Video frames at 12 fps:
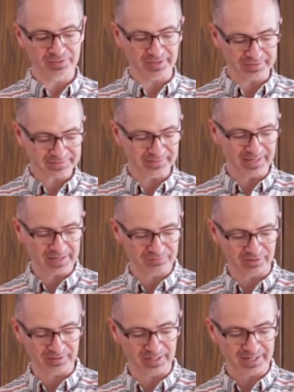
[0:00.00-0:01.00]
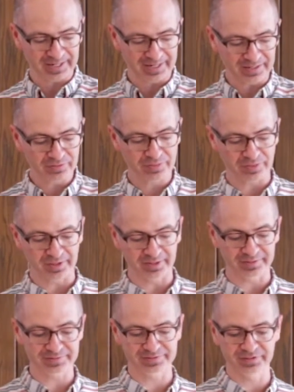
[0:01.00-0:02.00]
things in heaven and
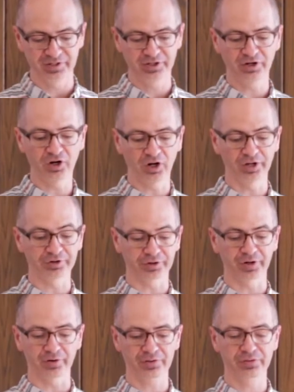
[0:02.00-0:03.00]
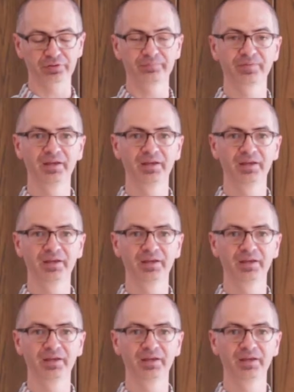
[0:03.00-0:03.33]
things on earth.